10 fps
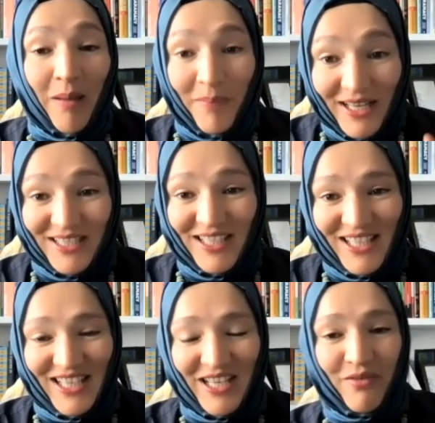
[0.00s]
but,
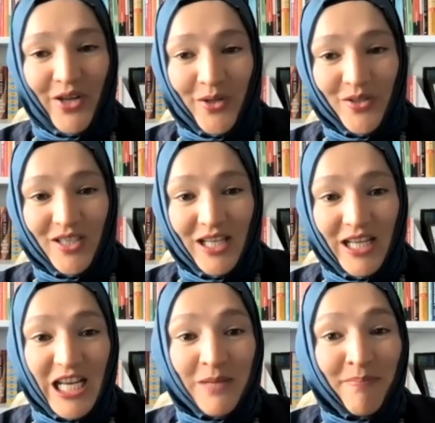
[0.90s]
he wrote,
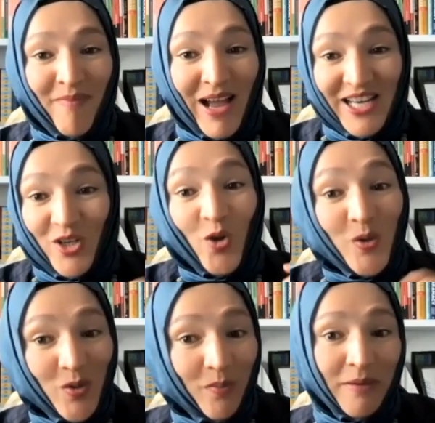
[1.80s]
it might
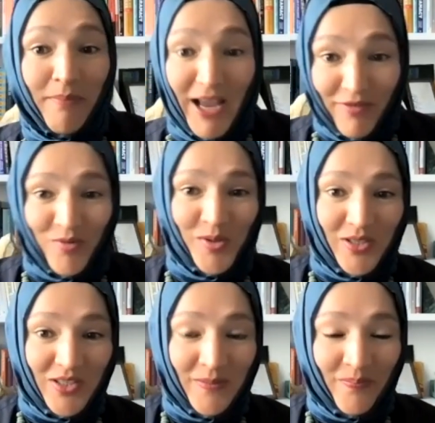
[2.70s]
also be my fault,